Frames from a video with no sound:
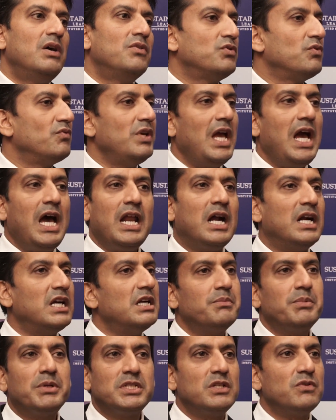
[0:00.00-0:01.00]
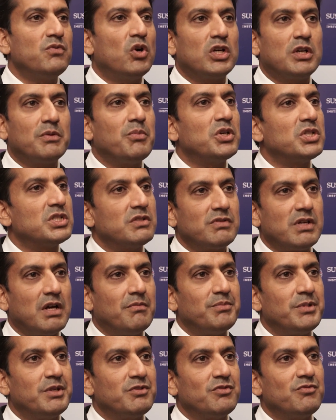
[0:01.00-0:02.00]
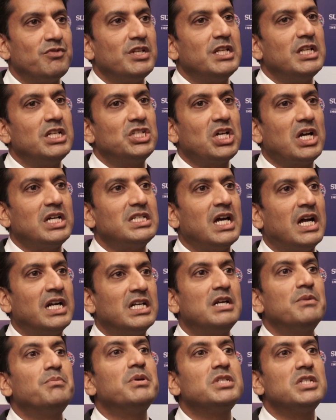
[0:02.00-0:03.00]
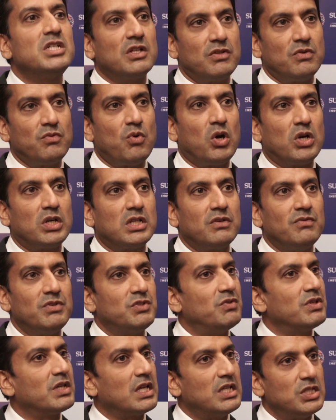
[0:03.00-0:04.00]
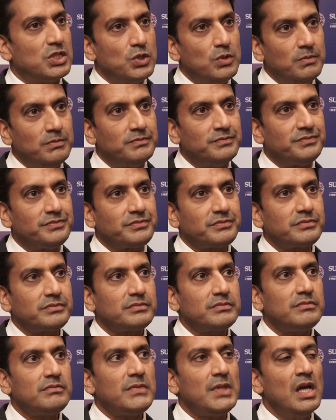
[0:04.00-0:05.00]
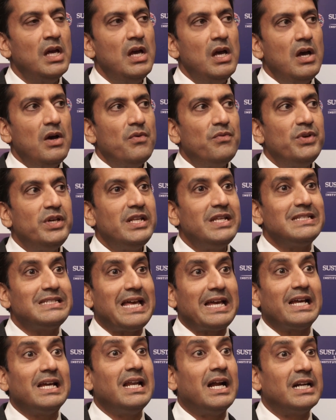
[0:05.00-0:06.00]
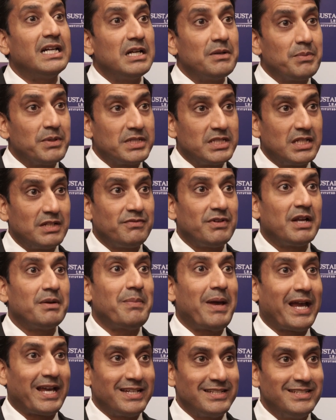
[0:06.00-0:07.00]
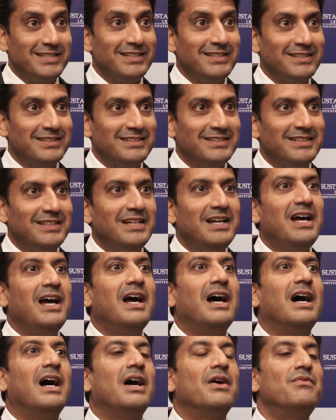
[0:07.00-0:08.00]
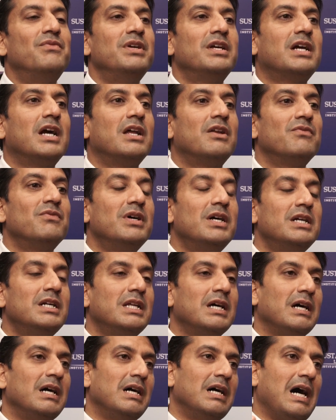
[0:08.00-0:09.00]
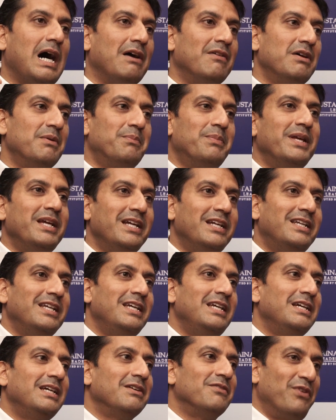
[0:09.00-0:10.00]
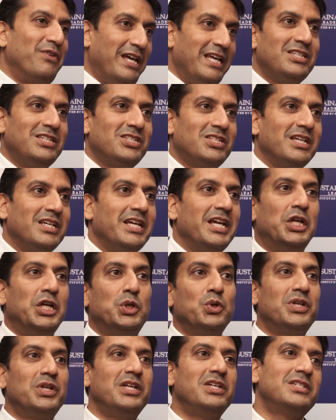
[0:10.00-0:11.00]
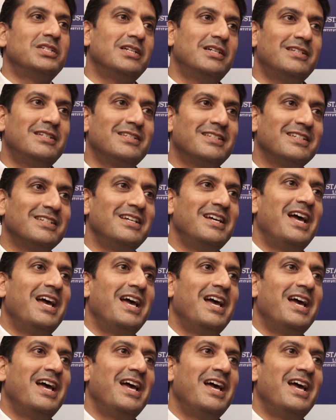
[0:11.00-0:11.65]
so we are 100% water positive company. We recharge 100% of the water which we consume. We recycle 100% of our packaging. We convert our PET waste into t-shirts